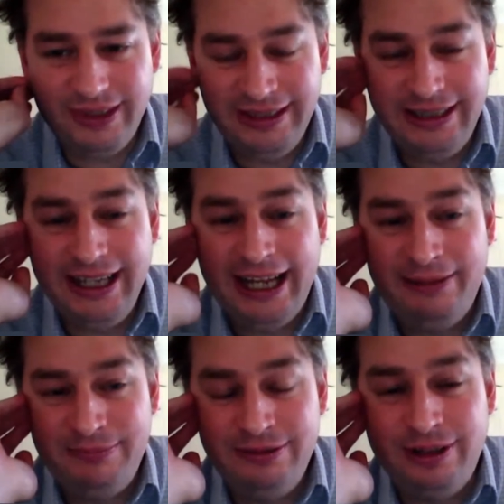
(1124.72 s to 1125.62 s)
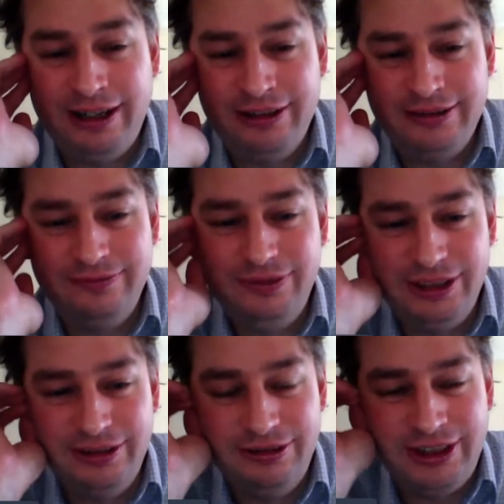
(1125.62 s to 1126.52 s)
and it can be rather
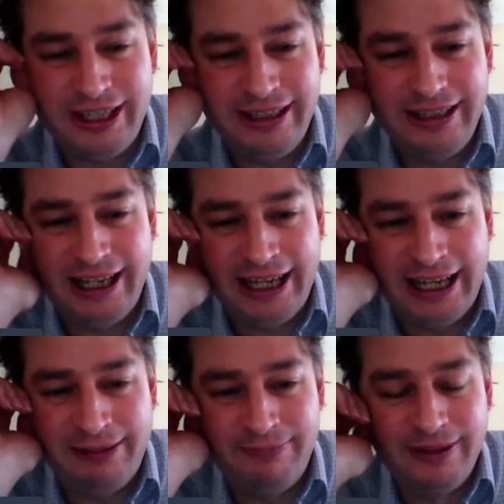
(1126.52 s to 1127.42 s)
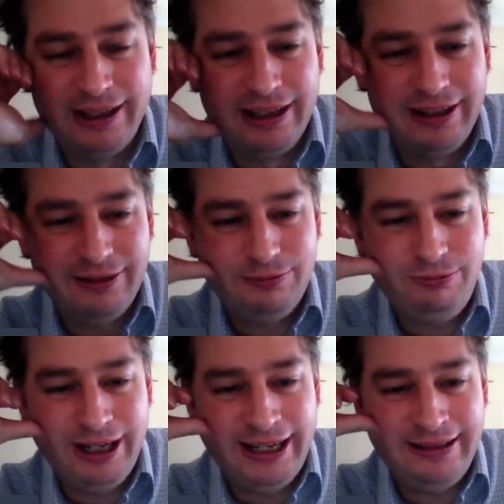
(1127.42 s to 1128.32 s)
confusing um,
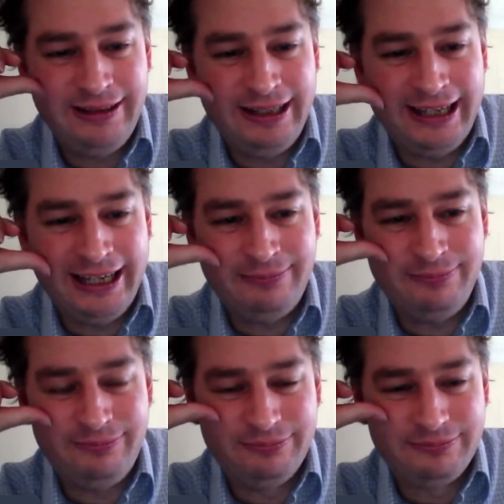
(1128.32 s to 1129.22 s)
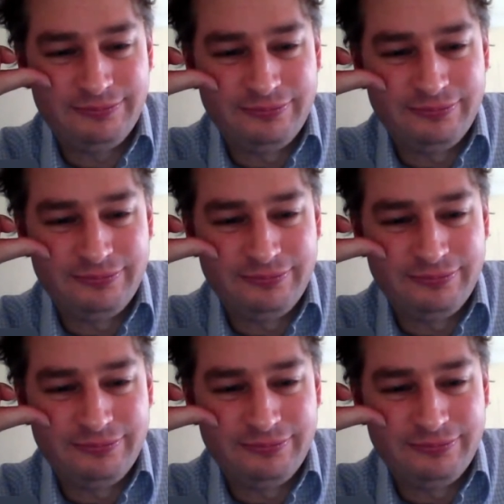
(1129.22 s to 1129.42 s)
when um,